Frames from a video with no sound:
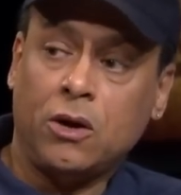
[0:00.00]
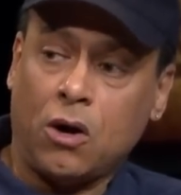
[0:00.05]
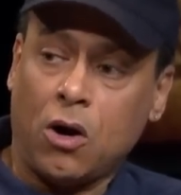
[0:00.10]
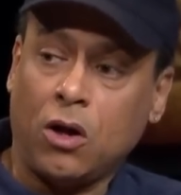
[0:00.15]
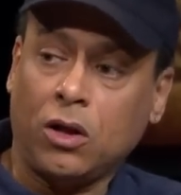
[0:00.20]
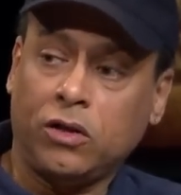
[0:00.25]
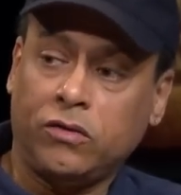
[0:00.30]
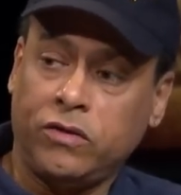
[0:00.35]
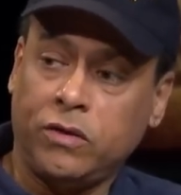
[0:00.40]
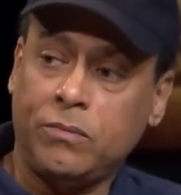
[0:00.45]

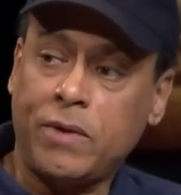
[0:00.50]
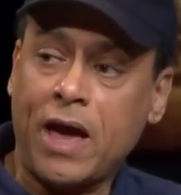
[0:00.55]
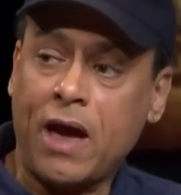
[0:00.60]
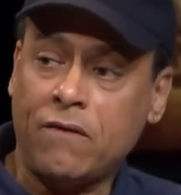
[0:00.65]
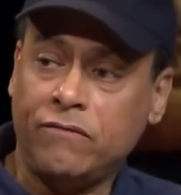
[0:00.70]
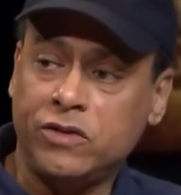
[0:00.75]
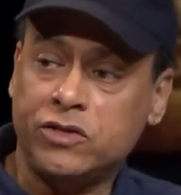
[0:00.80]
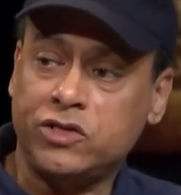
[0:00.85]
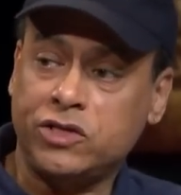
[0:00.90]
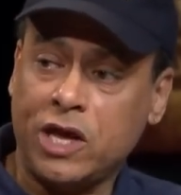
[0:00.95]
all of them
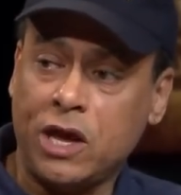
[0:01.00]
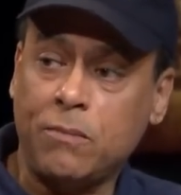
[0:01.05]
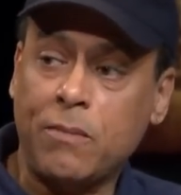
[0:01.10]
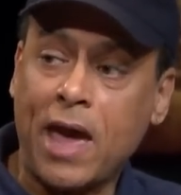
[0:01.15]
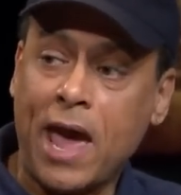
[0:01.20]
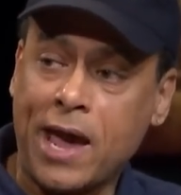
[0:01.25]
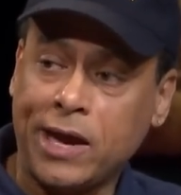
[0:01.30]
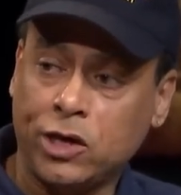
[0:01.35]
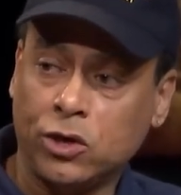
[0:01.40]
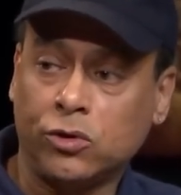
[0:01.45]
have the same
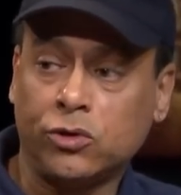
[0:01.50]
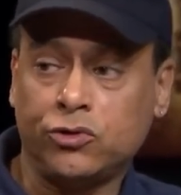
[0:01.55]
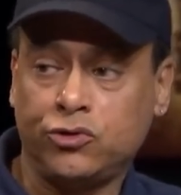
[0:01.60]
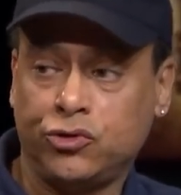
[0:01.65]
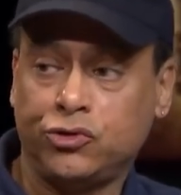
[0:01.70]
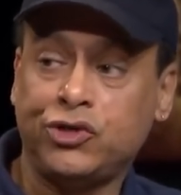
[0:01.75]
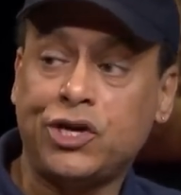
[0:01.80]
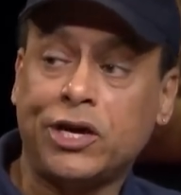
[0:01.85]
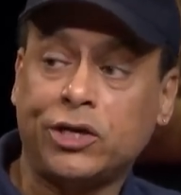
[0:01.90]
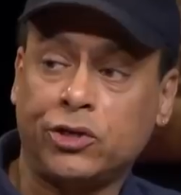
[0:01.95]
angular
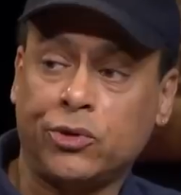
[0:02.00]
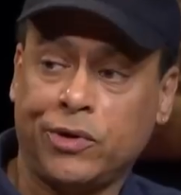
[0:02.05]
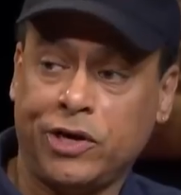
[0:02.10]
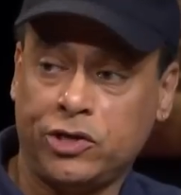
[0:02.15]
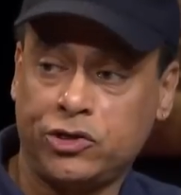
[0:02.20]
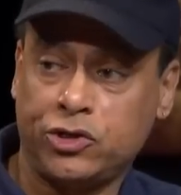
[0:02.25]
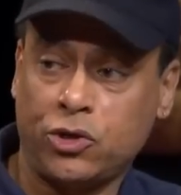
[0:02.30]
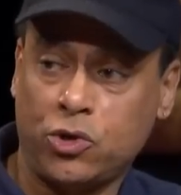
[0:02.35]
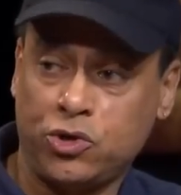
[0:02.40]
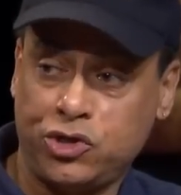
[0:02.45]
trajectory
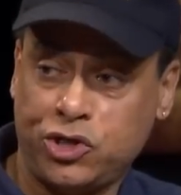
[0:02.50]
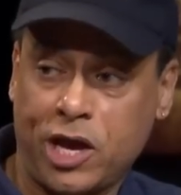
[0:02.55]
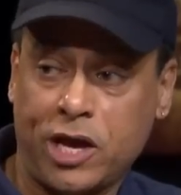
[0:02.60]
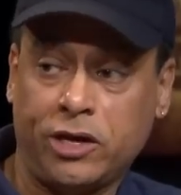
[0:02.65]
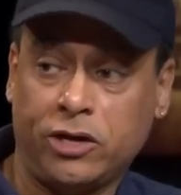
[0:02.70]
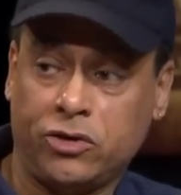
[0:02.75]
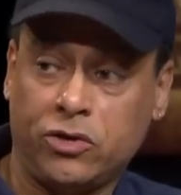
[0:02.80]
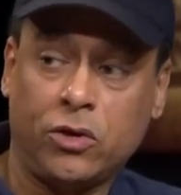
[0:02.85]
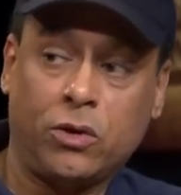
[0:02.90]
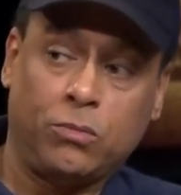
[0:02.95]

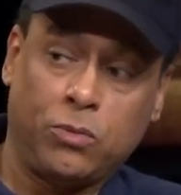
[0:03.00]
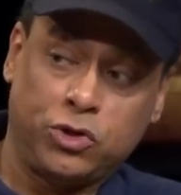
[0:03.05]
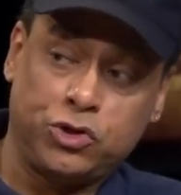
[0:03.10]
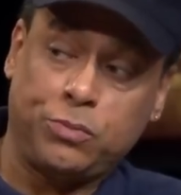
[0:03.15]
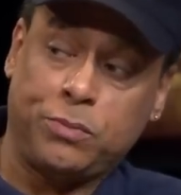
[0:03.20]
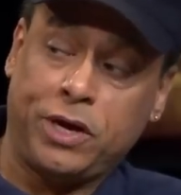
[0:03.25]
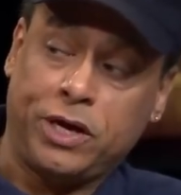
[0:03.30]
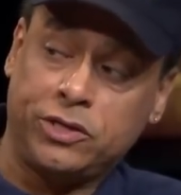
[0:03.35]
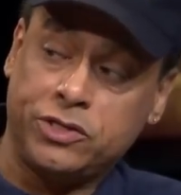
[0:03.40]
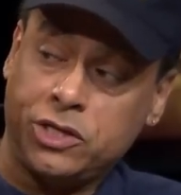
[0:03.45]
associated to them,
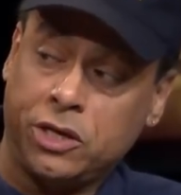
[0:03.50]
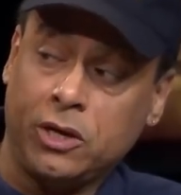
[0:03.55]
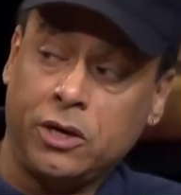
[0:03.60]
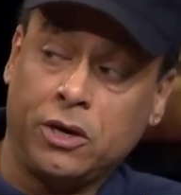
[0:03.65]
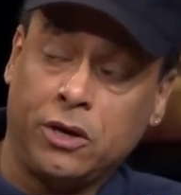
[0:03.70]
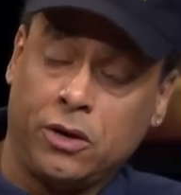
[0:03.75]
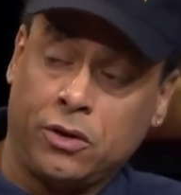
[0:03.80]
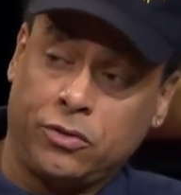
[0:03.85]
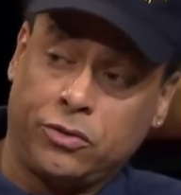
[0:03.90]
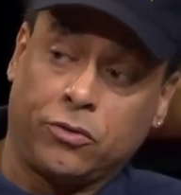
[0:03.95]
which means
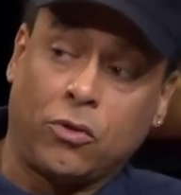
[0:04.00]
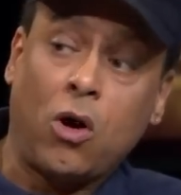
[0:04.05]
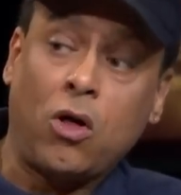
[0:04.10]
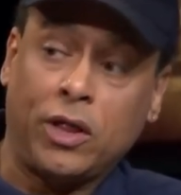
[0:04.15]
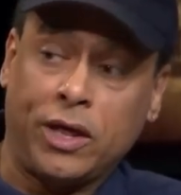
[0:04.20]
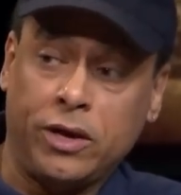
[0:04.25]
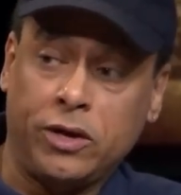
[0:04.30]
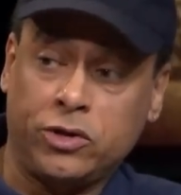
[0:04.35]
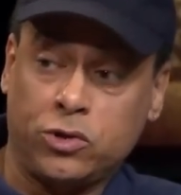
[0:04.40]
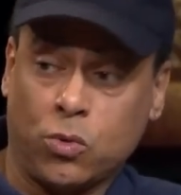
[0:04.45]
they're
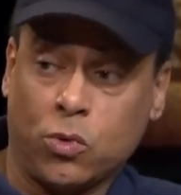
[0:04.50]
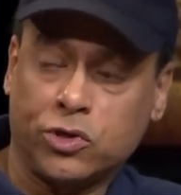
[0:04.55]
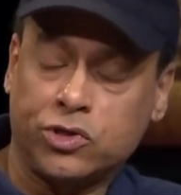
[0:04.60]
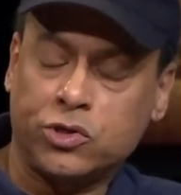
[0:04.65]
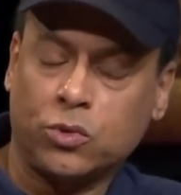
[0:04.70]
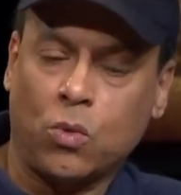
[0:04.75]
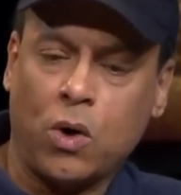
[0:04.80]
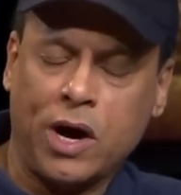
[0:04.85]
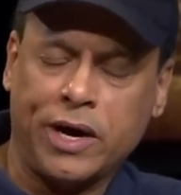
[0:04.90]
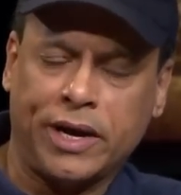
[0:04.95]
all headed
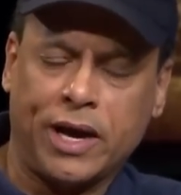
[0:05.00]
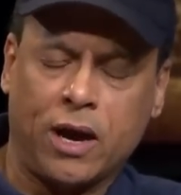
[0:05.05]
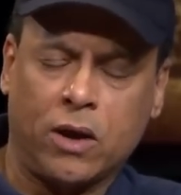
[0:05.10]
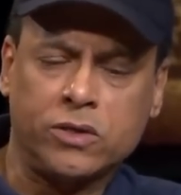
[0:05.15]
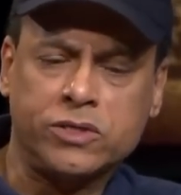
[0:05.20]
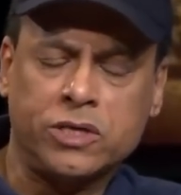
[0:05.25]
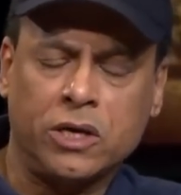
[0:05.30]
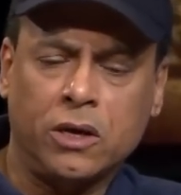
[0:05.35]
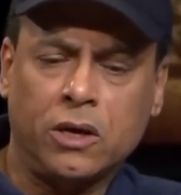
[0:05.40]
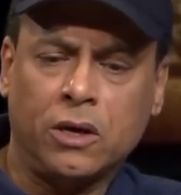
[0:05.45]
towards the White
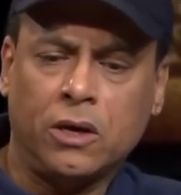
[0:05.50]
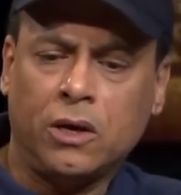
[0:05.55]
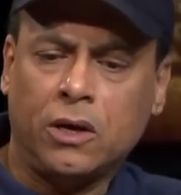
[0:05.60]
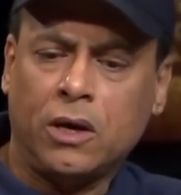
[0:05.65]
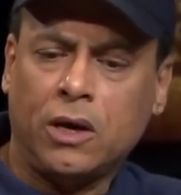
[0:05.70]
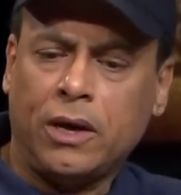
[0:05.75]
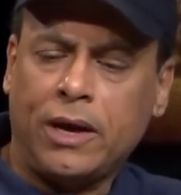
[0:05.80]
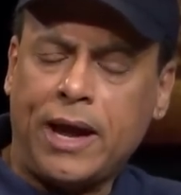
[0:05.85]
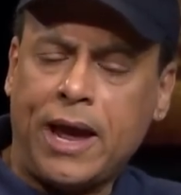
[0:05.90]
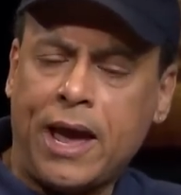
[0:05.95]
House.
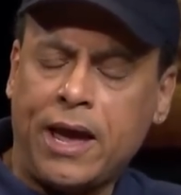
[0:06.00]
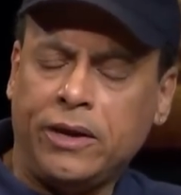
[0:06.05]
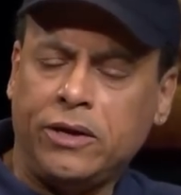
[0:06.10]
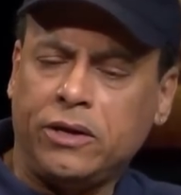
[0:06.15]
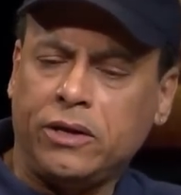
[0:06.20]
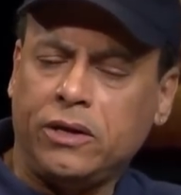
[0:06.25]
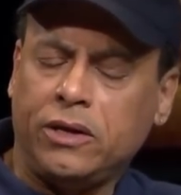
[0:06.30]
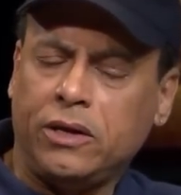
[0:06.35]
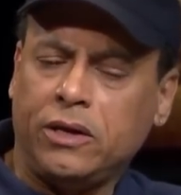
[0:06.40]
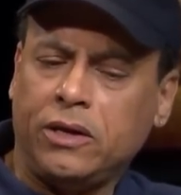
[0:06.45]
And